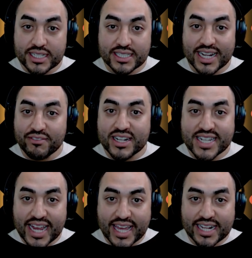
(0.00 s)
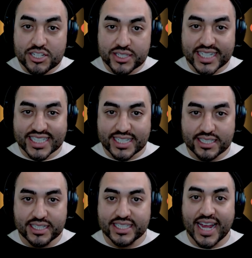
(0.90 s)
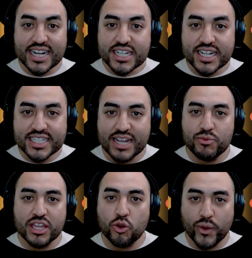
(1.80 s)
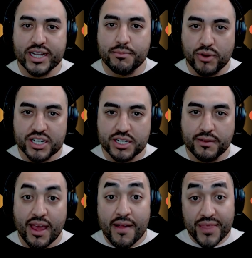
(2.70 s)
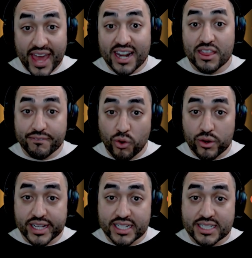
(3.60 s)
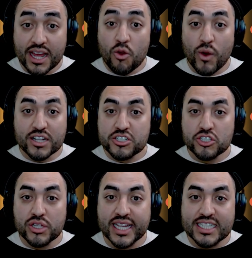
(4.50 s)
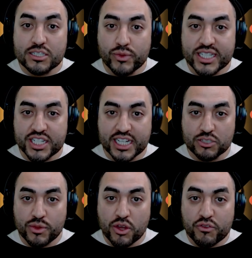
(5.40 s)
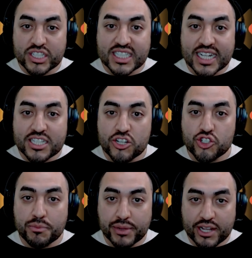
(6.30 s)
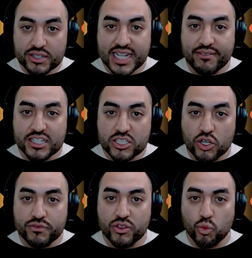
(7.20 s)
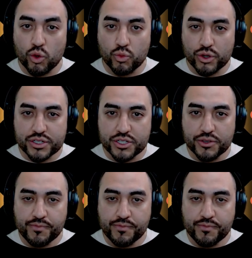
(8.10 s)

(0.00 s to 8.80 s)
not even a decade into its existence, they had to contend with the Great Depression. Then in the 40s, rosters looked like Swiss cheese with over 600 players having served in World War II.